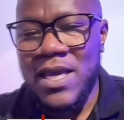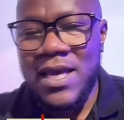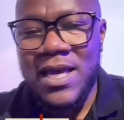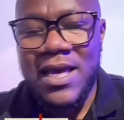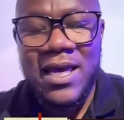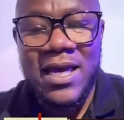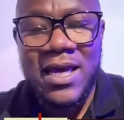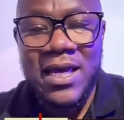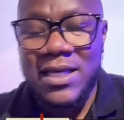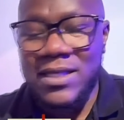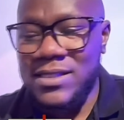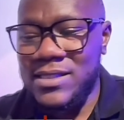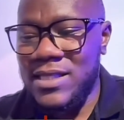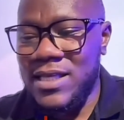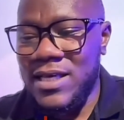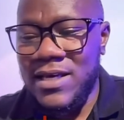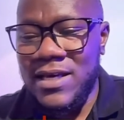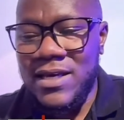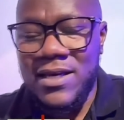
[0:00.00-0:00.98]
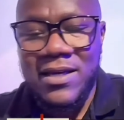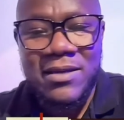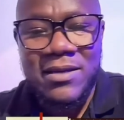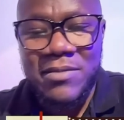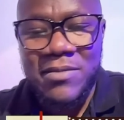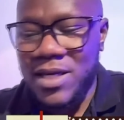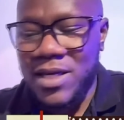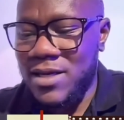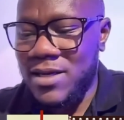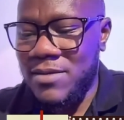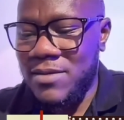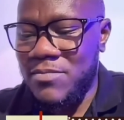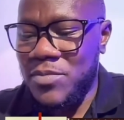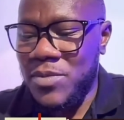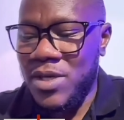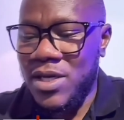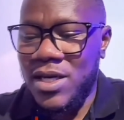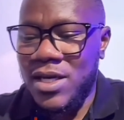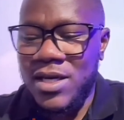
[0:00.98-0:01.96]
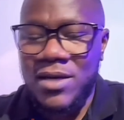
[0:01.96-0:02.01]
it's the
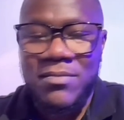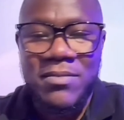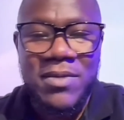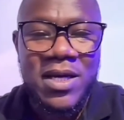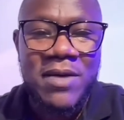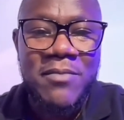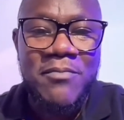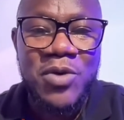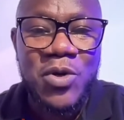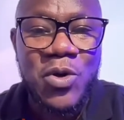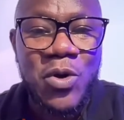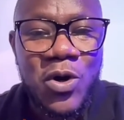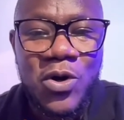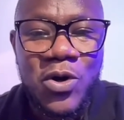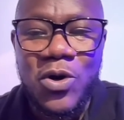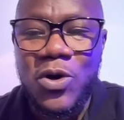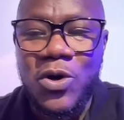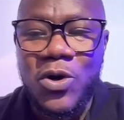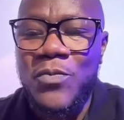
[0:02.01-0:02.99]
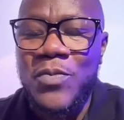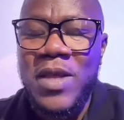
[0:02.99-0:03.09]
mihogo,